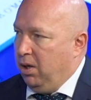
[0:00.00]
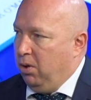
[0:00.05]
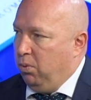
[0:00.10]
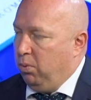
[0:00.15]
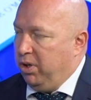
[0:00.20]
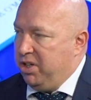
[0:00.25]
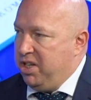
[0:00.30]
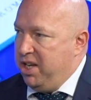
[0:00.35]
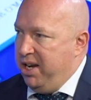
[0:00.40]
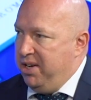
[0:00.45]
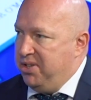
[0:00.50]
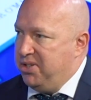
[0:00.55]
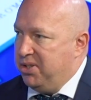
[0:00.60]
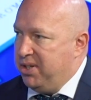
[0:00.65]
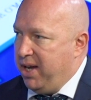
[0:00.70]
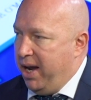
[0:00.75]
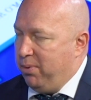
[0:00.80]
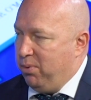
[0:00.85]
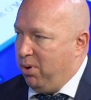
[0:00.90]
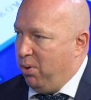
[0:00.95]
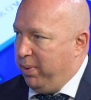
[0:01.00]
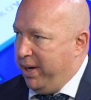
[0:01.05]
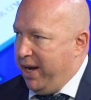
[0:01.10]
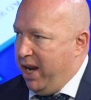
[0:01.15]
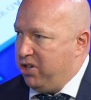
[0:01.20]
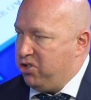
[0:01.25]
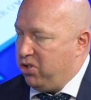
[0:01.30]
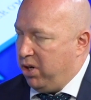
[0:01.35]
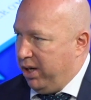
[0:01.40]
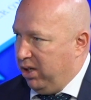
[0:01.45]
Well, year to date, when we
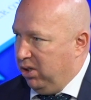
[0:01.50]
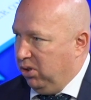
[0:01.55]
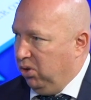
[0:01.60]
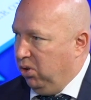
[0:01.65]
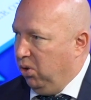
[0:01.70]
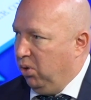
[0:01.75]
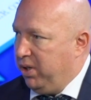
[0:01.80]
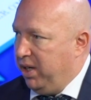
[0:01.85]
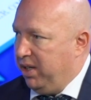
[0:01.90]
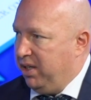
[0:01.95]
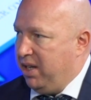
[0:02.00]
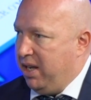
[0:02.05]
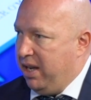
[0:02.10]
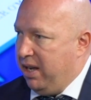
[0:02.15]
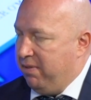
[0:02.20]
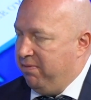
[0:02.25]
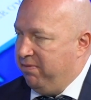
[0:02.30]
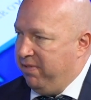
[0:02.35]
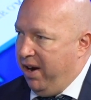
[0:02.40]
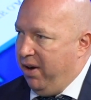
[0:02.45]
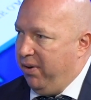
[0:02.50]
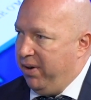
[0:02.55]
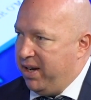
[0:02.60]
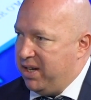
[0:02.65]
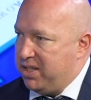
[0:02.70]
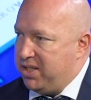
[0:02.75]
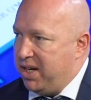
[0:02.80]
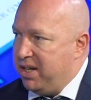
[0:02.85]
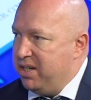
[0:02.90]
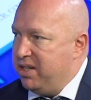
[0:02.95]
actually look at the
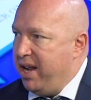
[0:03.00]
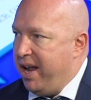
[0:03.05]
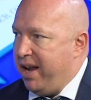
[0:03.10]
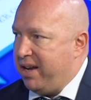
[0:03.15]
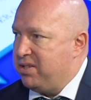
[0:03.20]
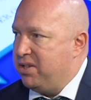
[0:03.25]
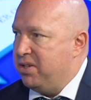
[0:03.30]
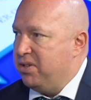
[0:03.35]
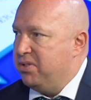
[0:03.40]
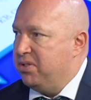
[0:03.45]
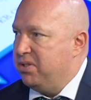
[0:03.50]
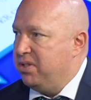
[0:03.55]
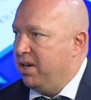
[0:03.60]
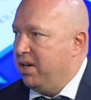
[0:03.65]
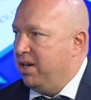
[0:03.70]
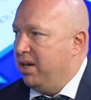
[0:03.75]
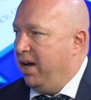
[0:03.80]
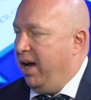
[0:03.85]
various indexes,